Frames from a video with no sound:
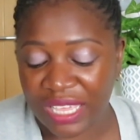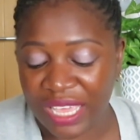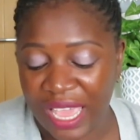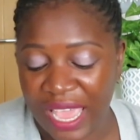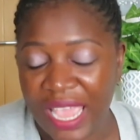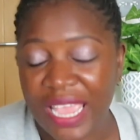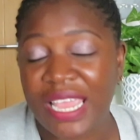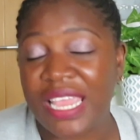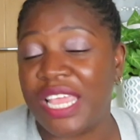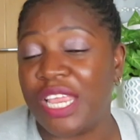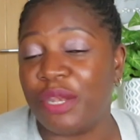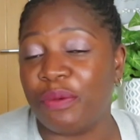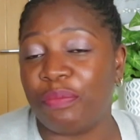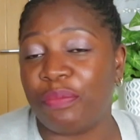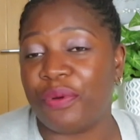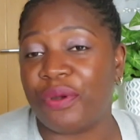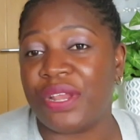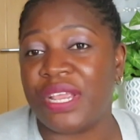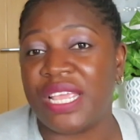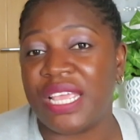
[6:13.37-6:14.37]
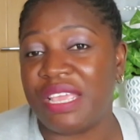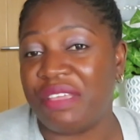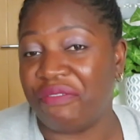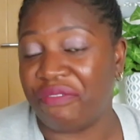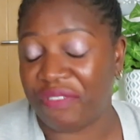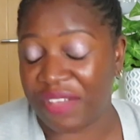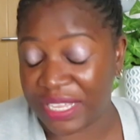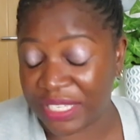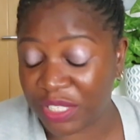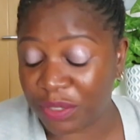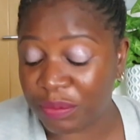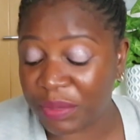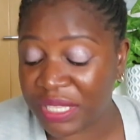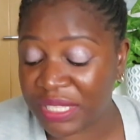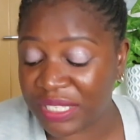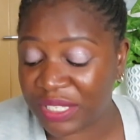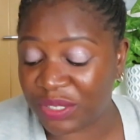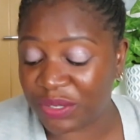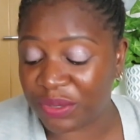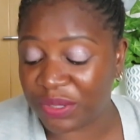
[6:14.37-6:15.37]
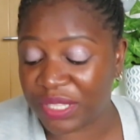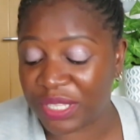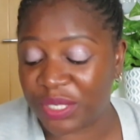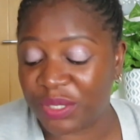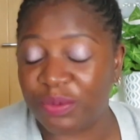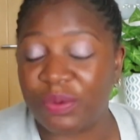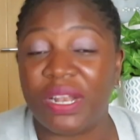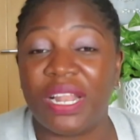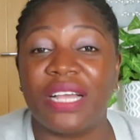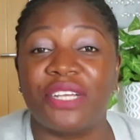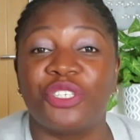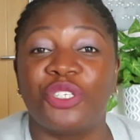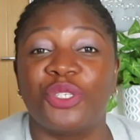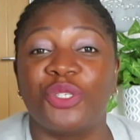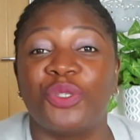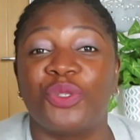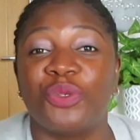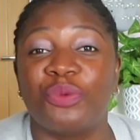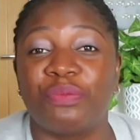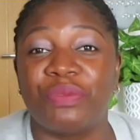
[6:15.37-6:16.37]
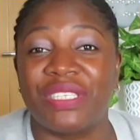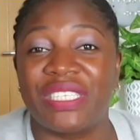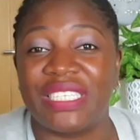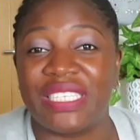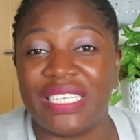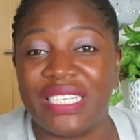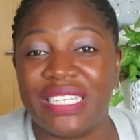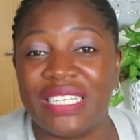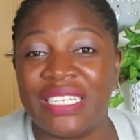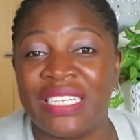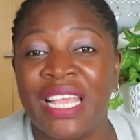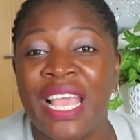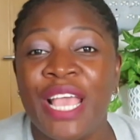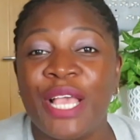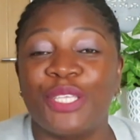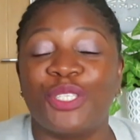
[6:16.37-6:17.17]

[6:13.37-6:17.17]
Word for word: in pre-investments. So this one actually superseded.